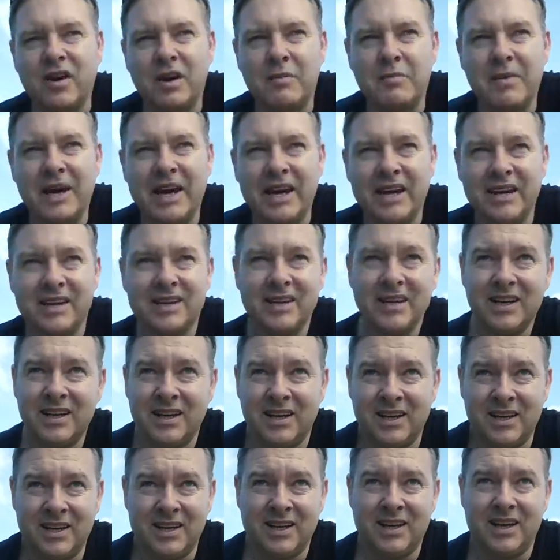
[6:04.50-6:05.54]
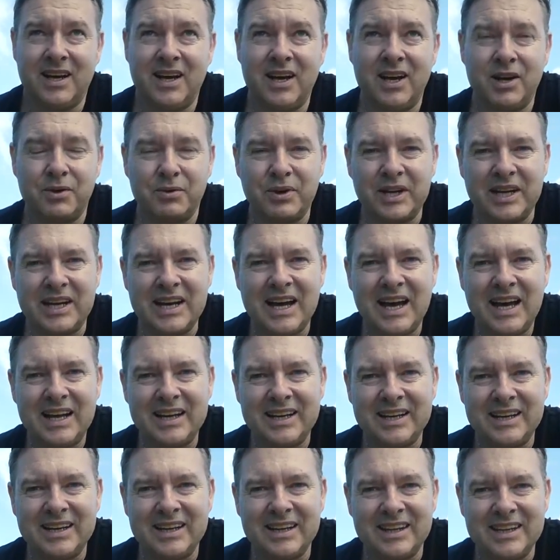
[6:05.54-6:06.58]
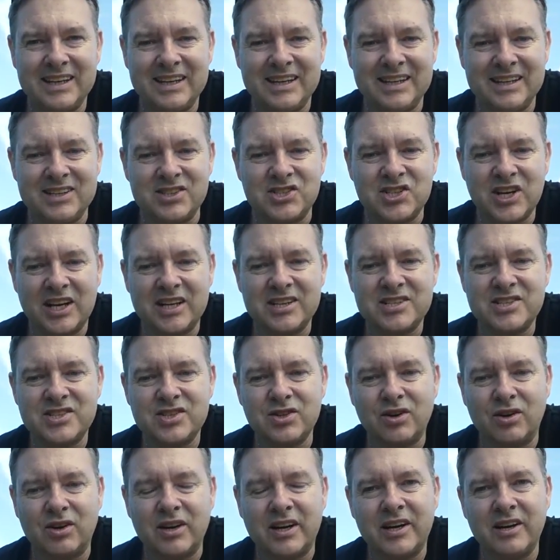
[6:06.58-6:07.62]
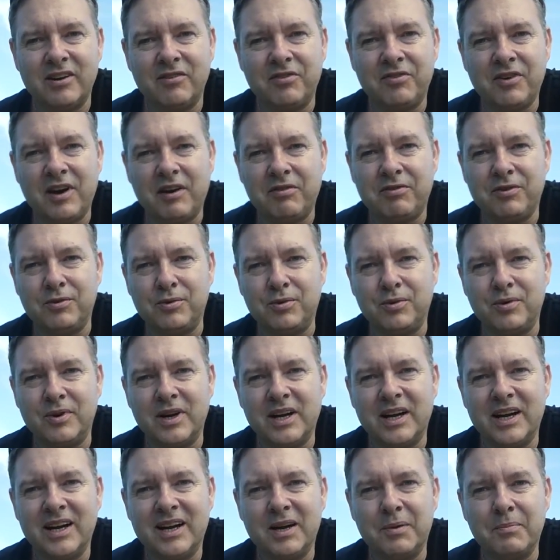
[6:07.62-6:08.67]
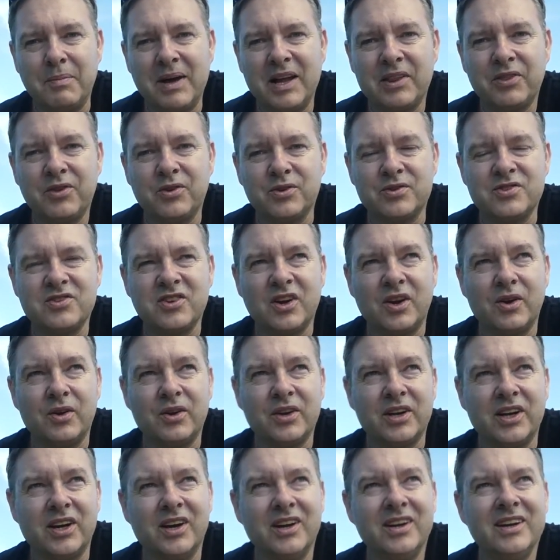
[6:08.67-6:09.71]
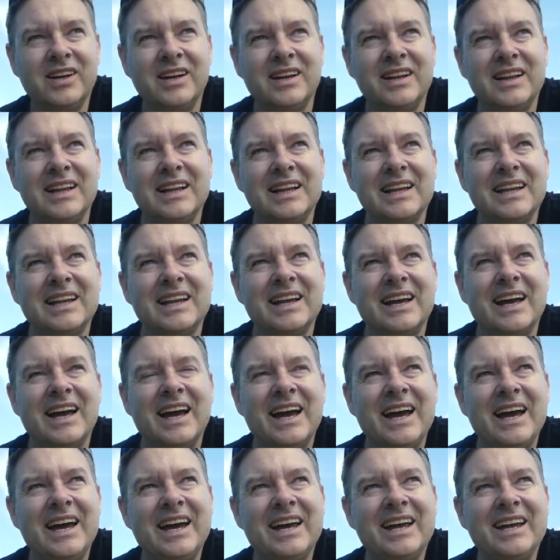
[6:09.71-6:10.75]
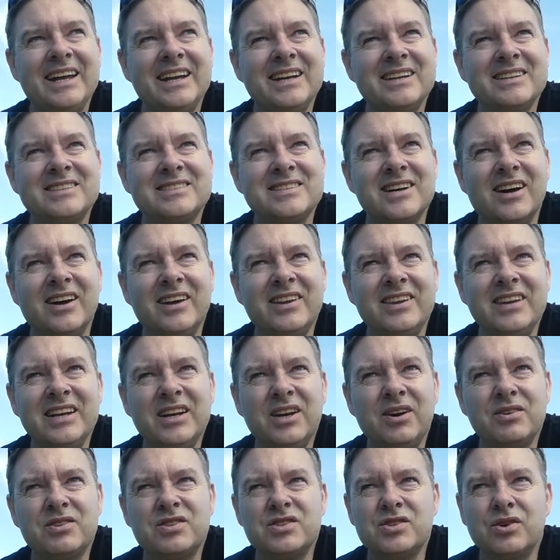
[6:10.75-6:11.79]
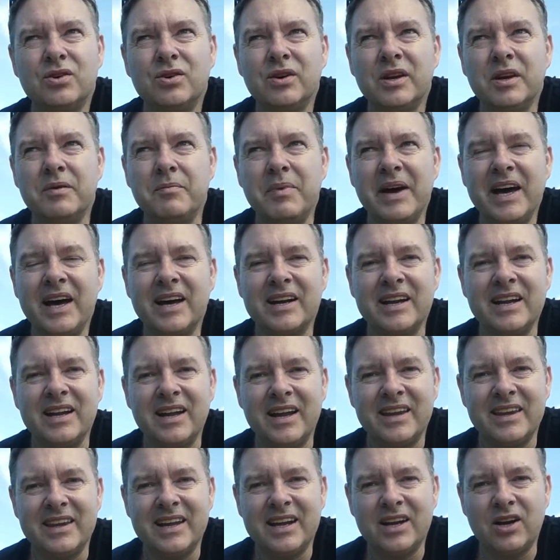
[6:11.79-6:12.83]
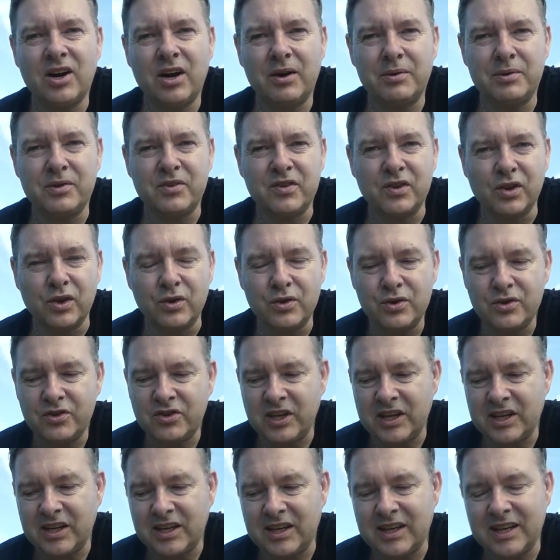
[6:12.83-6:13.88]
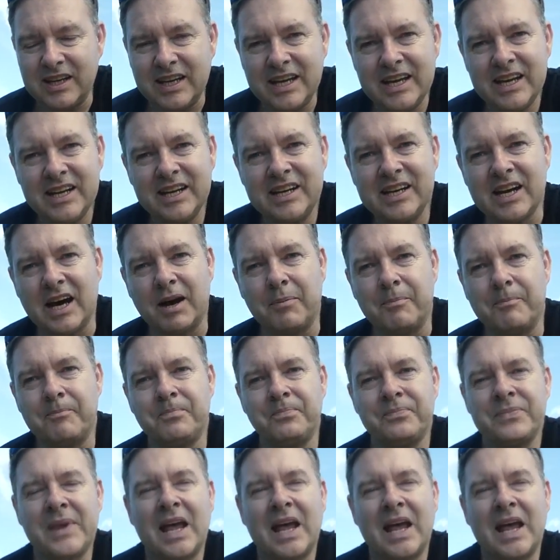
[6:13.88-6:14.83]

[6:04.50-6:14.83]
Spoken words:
I made regarding the Shutterstock kerfuffle a month or so ago. And I think I was talking about that I was losing income.